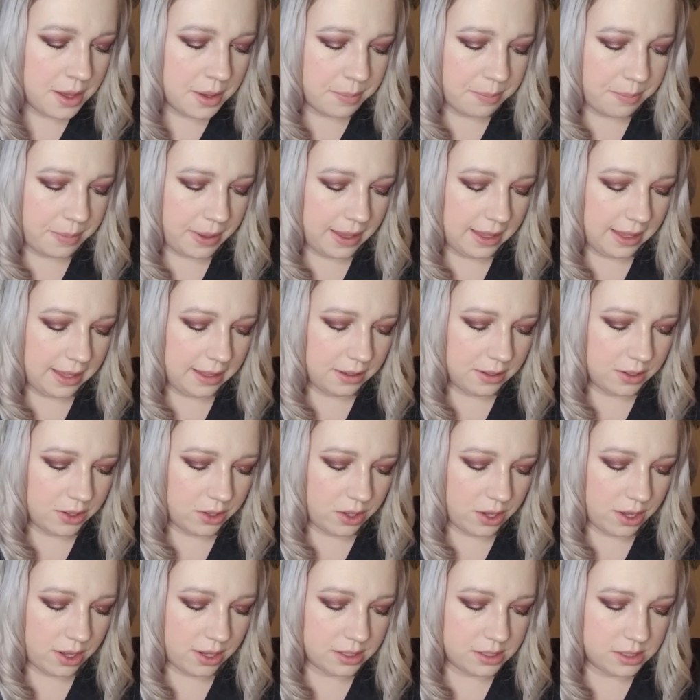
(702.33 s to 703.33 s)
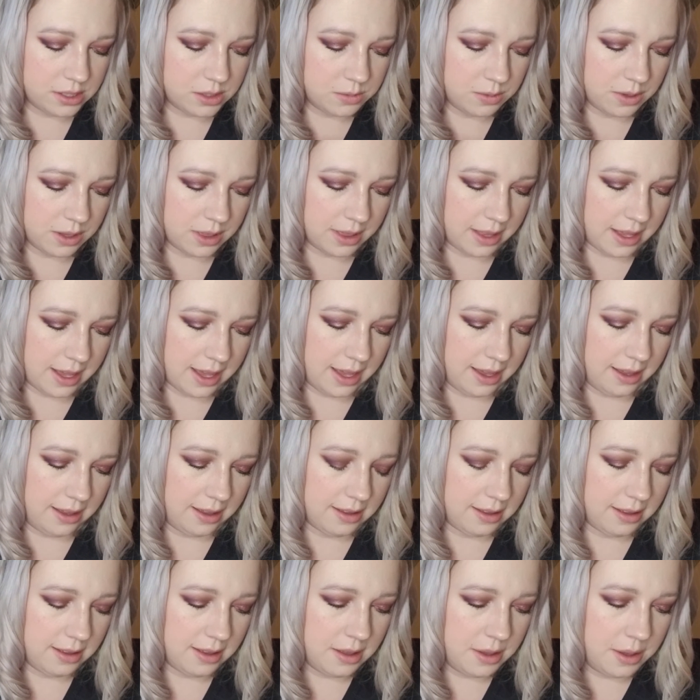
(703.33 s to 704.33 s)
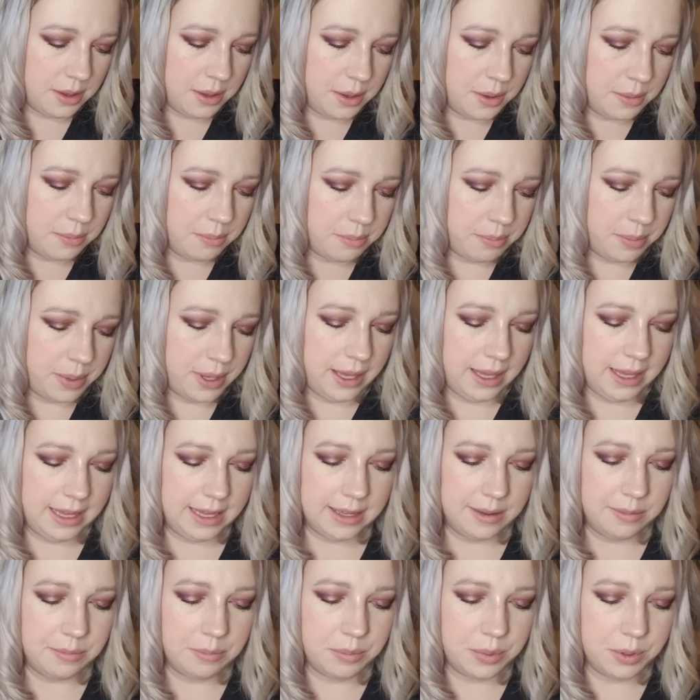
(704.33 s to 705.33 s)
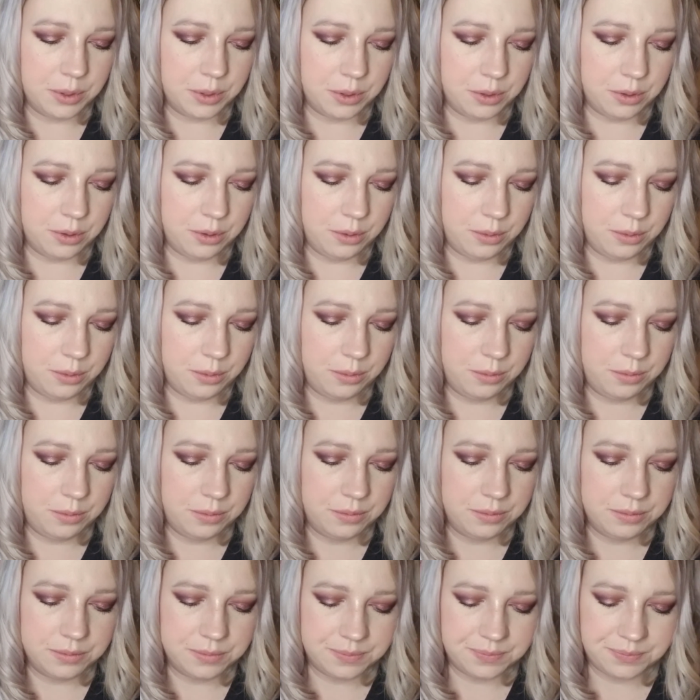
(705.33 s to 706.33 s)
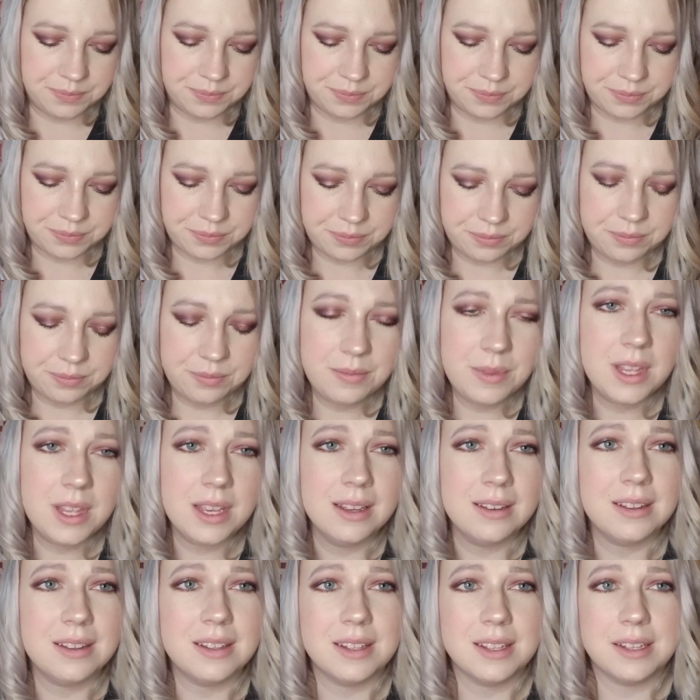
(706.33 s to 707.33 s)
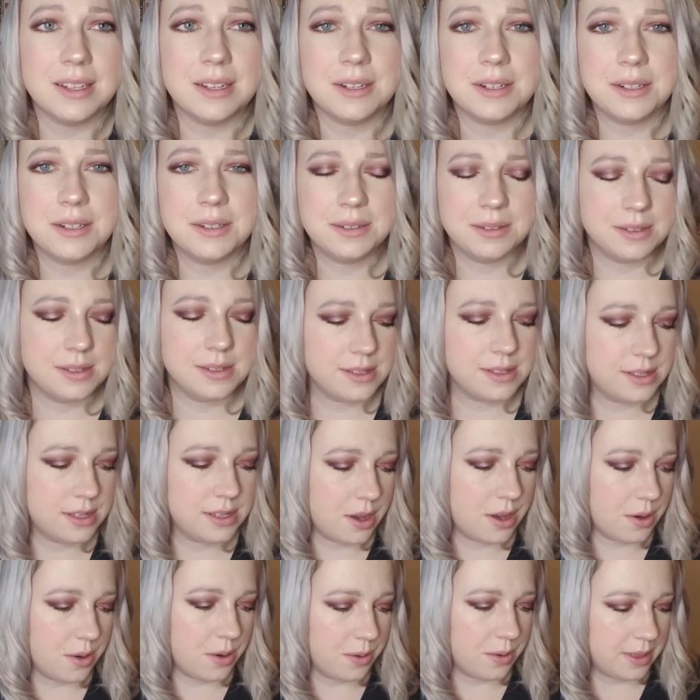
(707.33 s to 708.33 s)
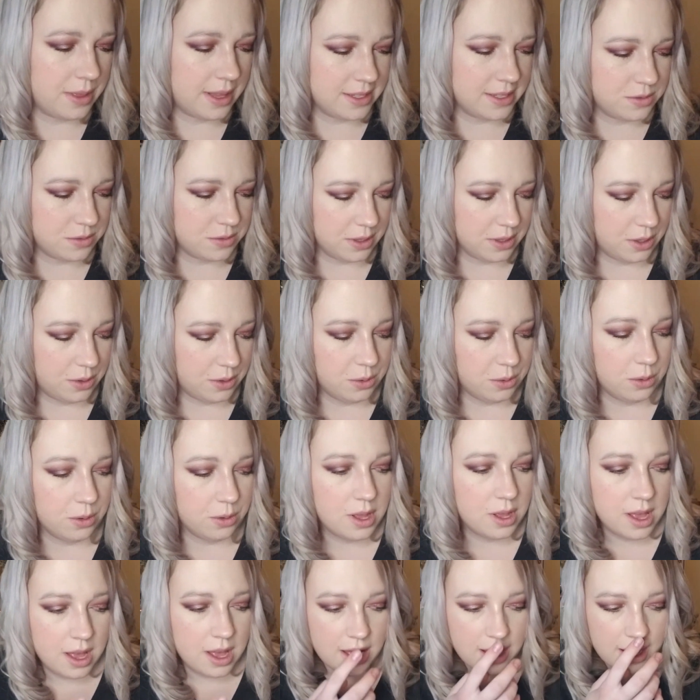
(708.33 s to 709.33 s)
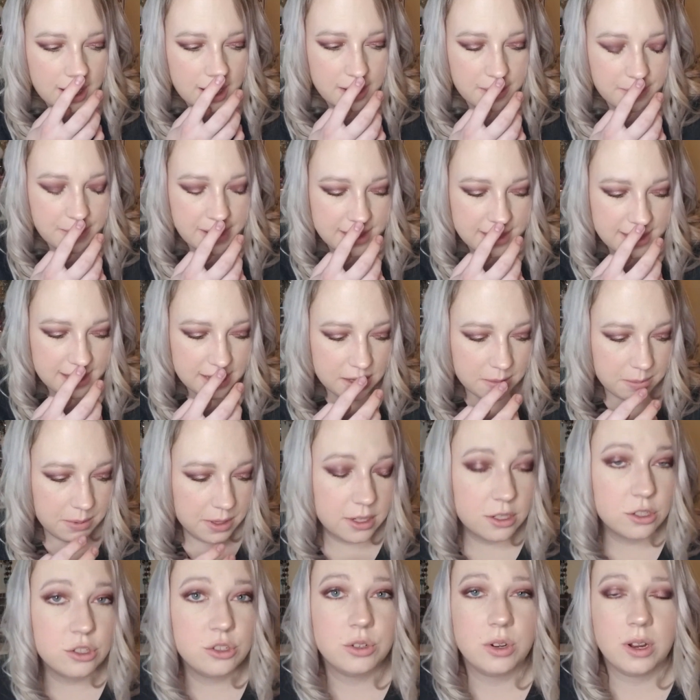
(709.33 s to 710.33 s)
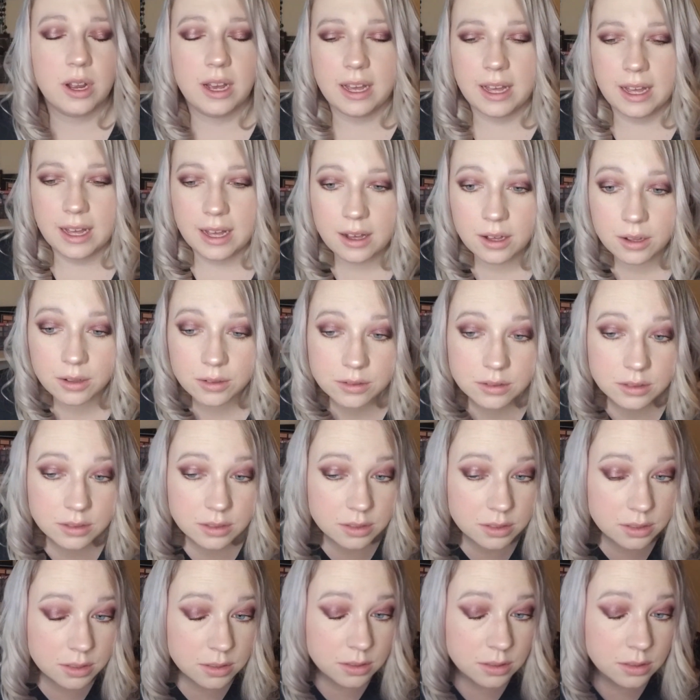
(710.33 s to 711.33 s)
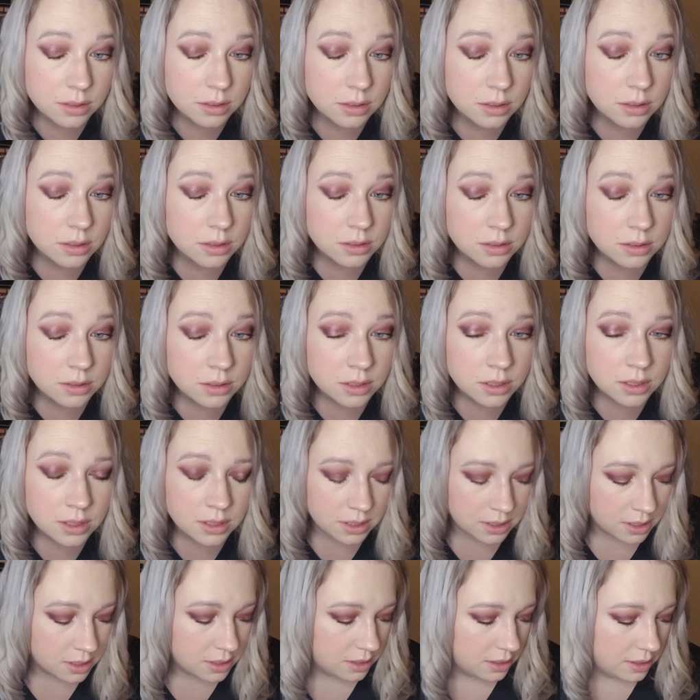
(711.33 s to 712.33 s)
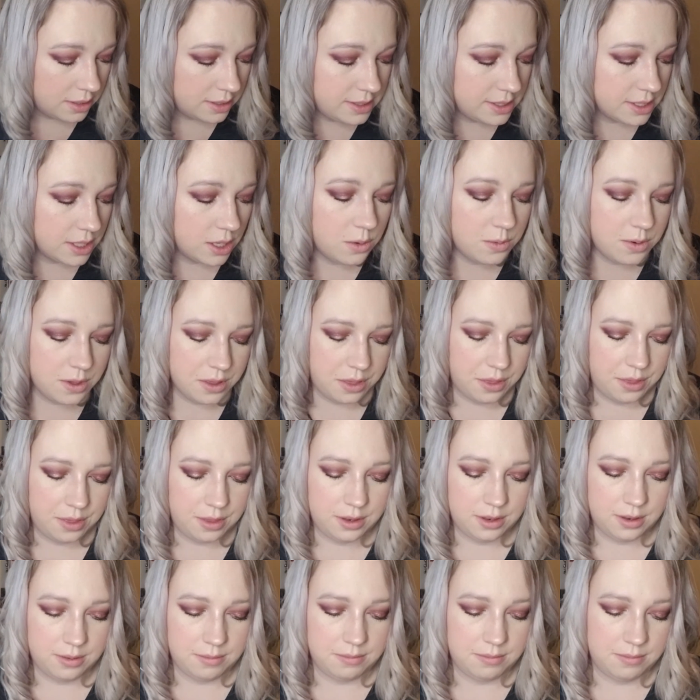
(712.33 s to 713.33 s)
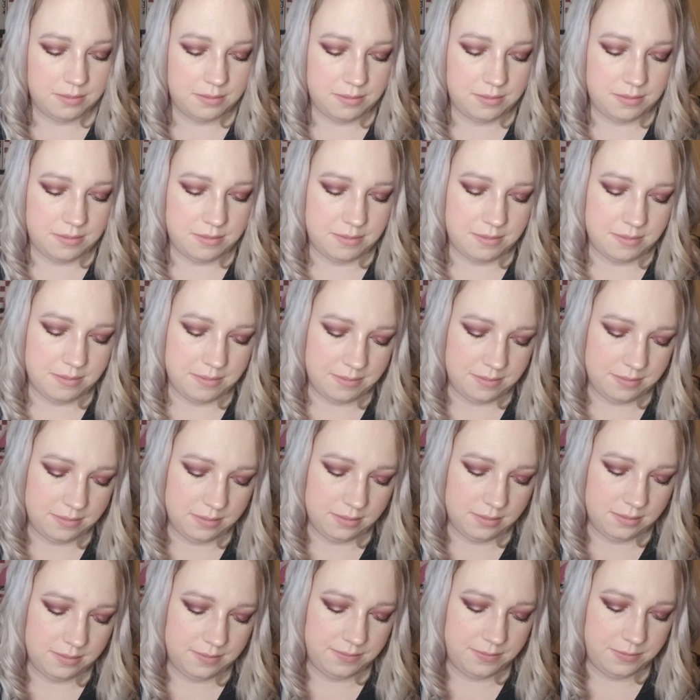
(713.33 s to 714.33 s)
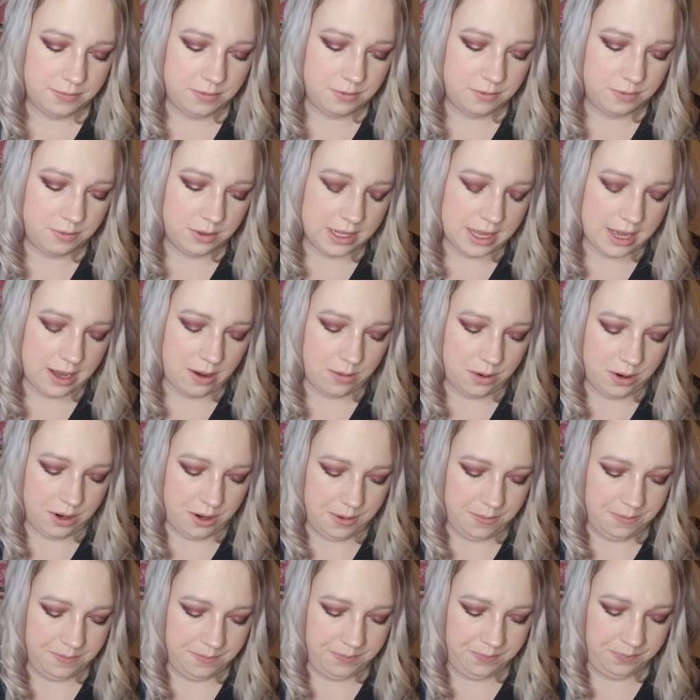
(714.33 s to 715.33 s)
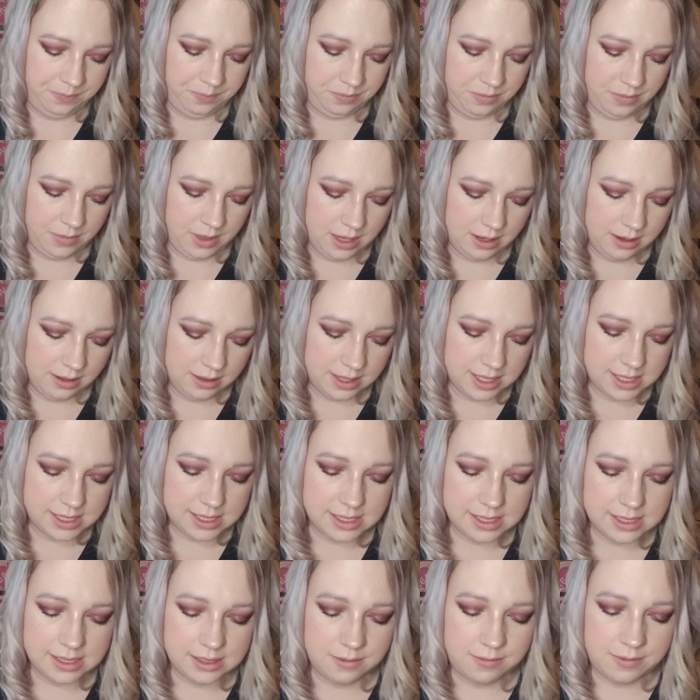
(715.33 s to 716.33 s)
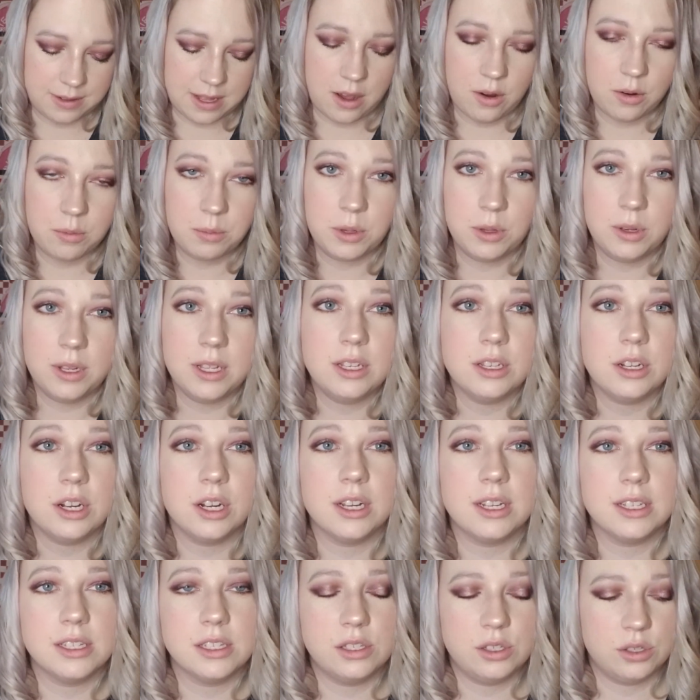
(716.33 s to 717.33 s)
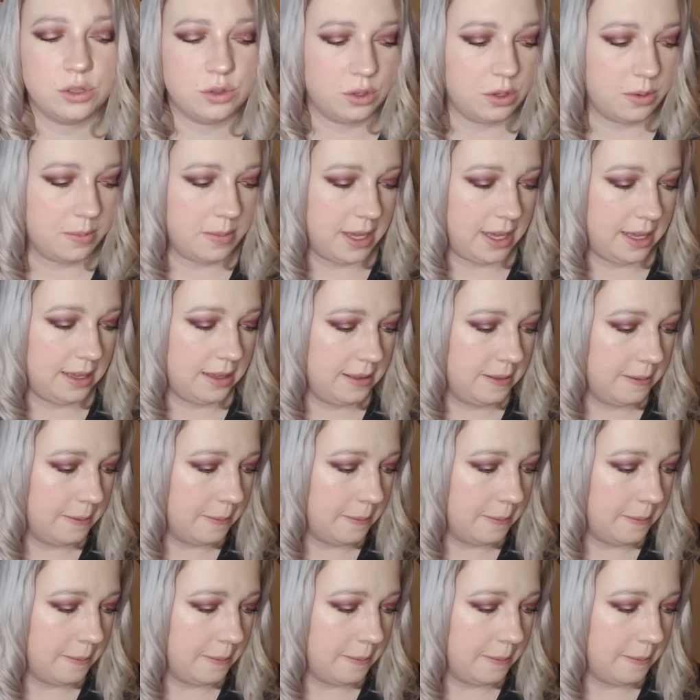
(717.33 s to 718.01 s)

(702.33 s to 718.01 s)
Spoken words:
pink gloss with like pink and blue glitter. So that's really cool. I think I'm going to try out, let's go with the Flower. This is the Flower Beauty Dark and Stormy.